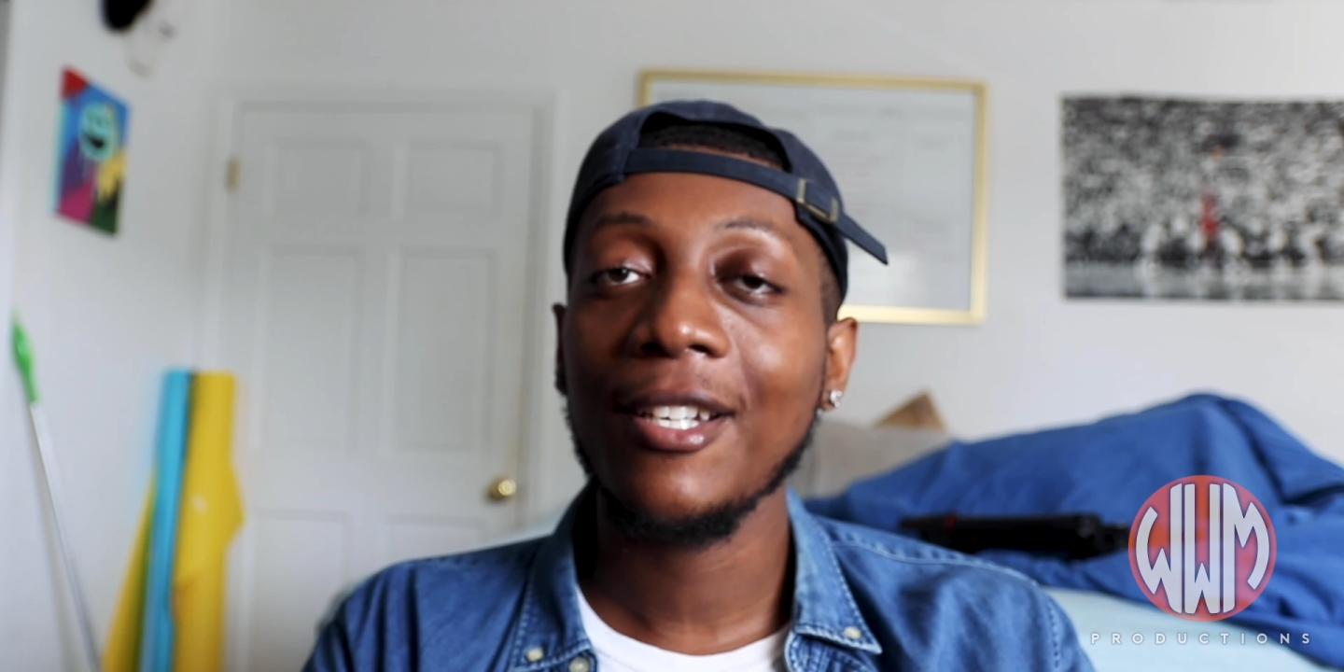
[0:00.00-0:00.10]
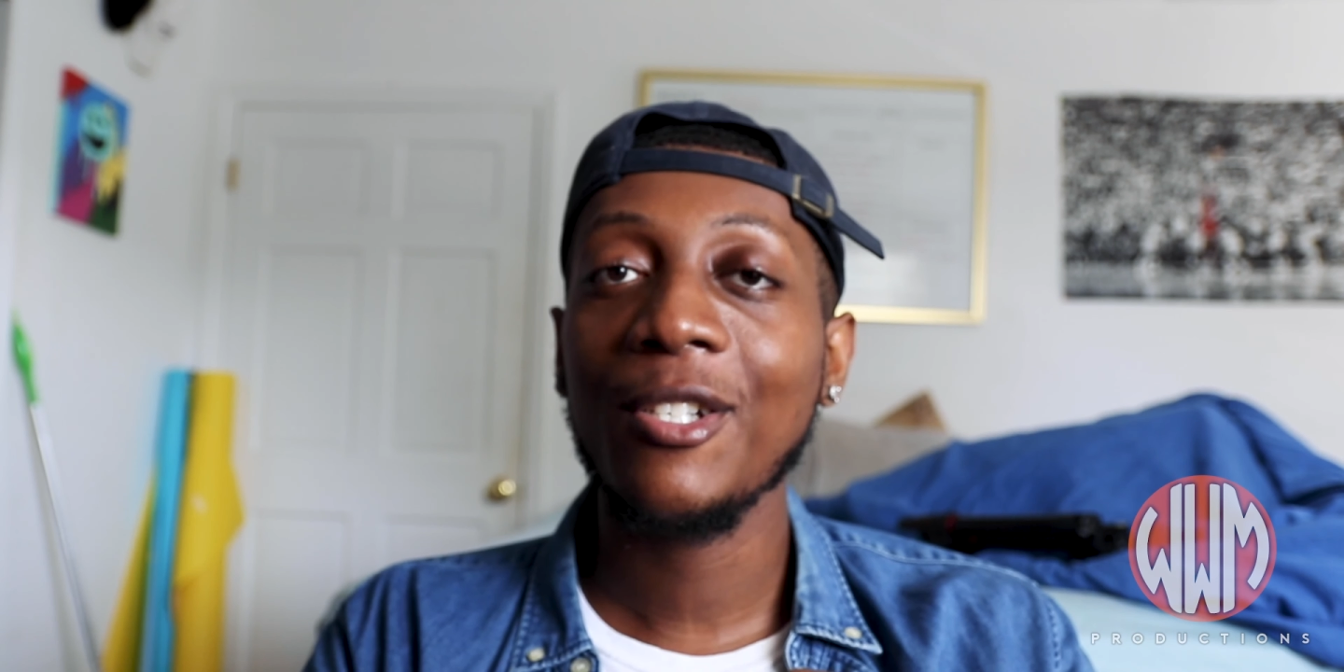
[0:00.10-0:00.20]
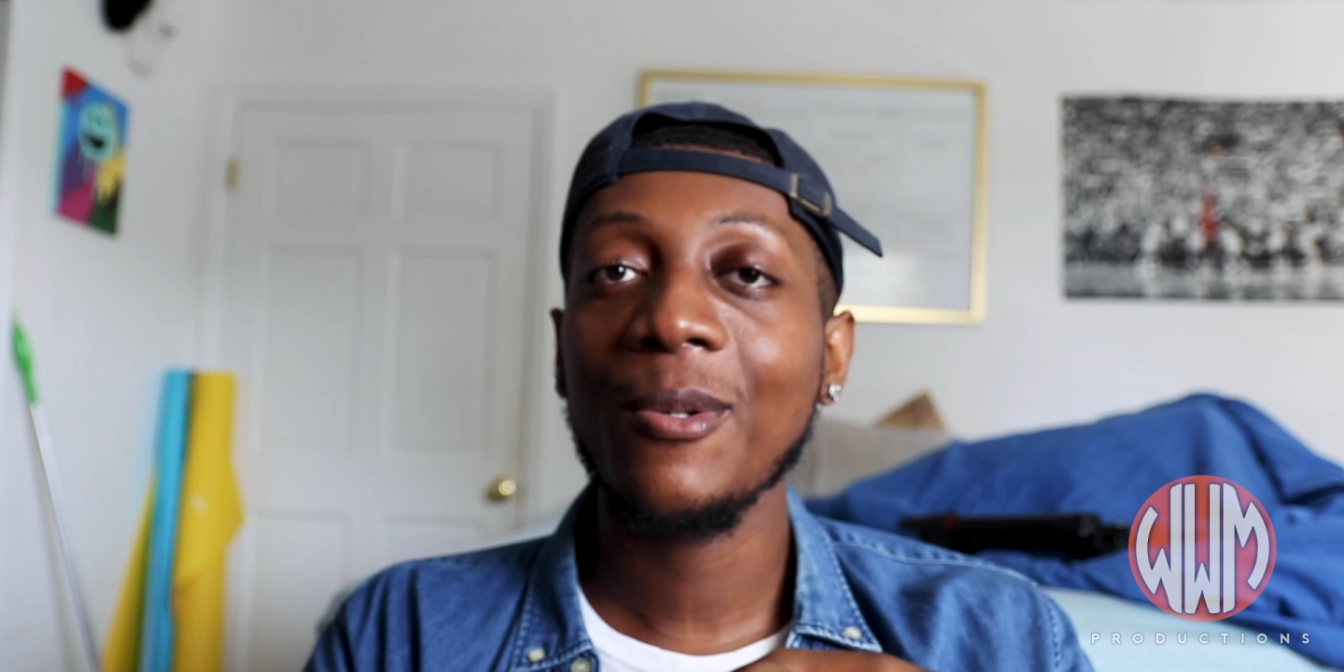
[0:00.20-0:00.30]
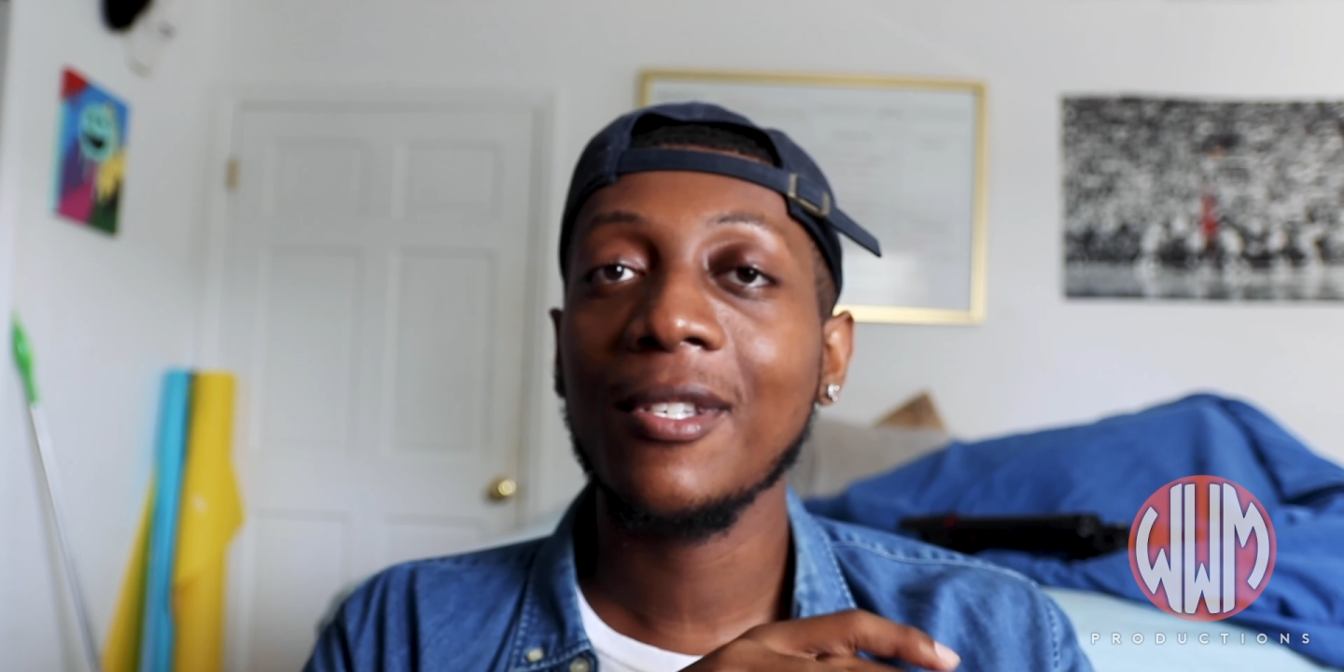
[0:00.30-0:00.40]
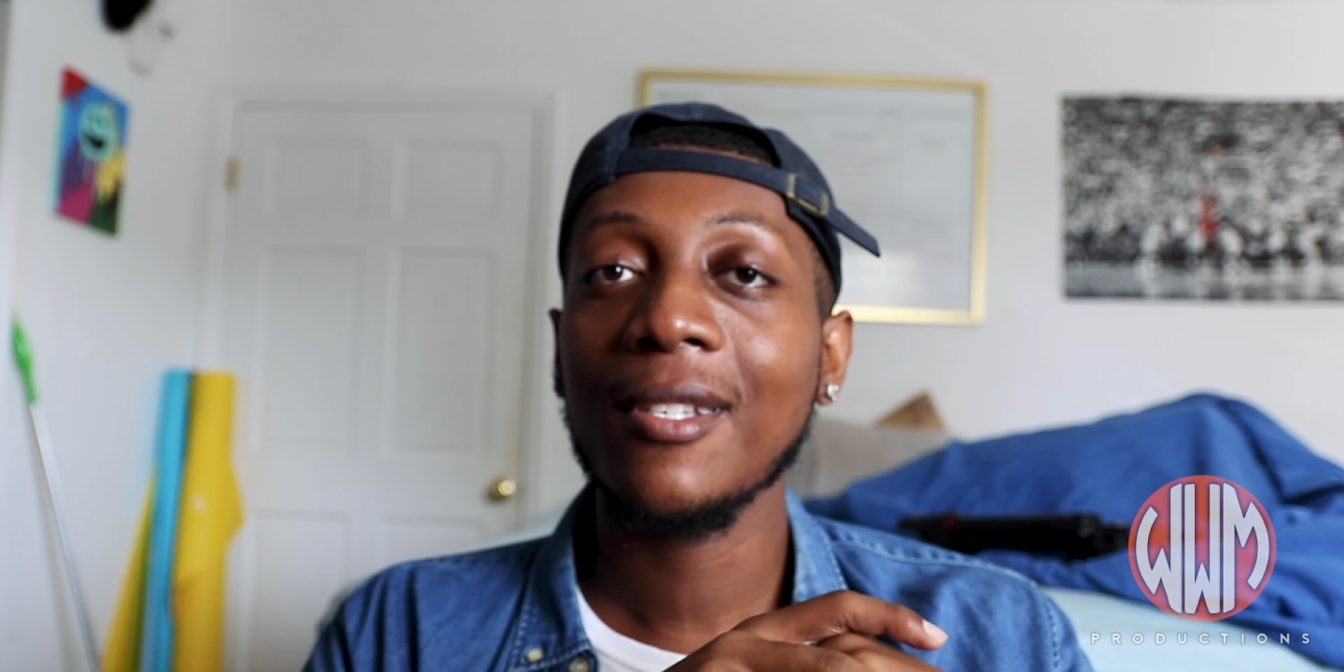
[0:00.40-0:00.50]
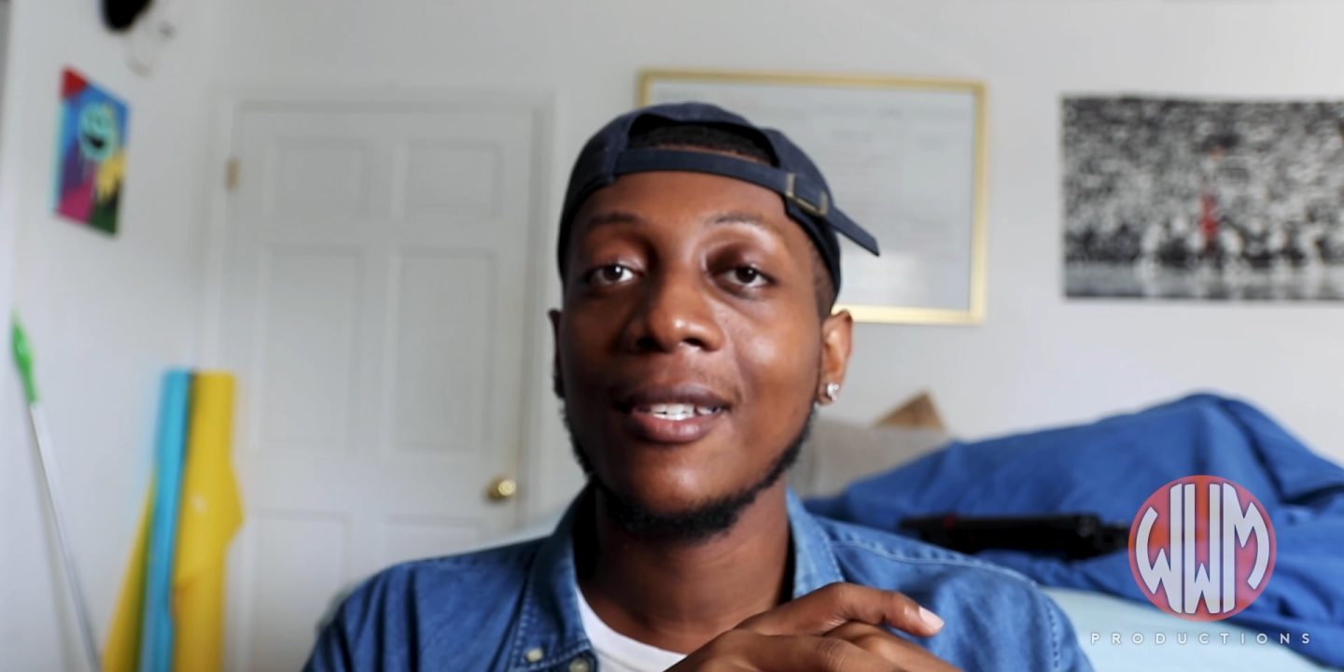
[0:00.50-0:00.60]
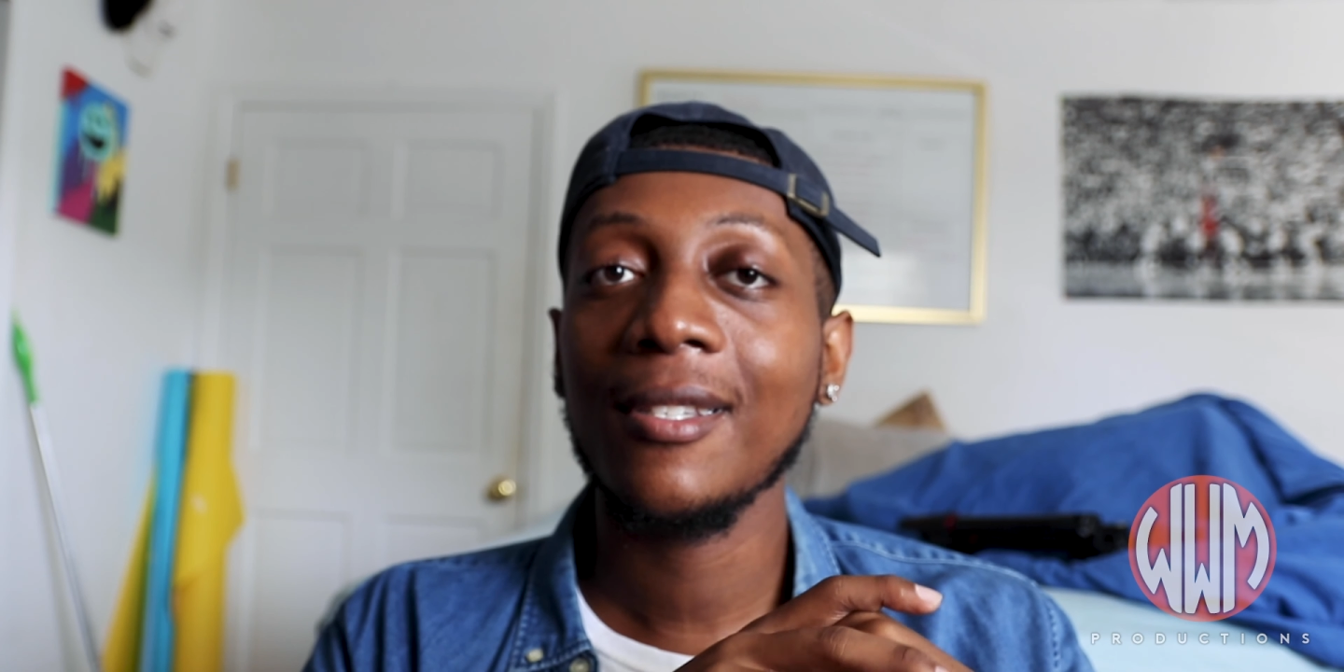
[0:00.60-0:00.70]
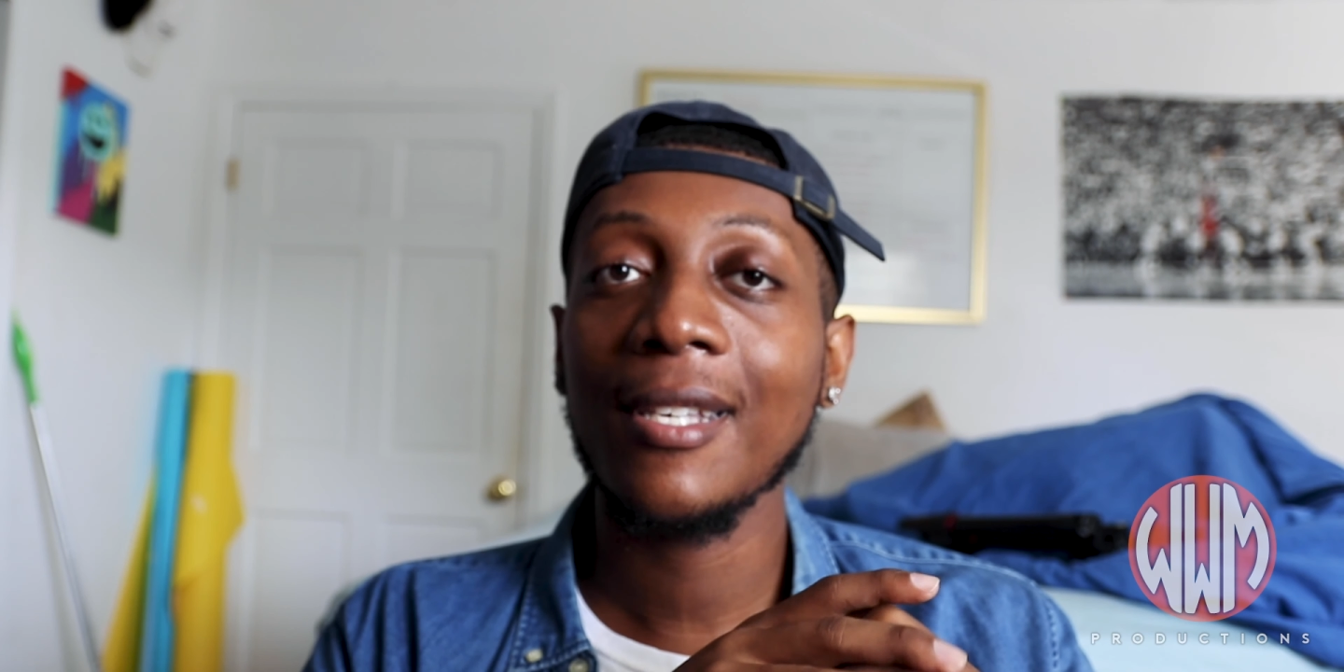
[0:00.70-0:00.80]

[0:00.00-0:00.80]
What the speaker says: It shoots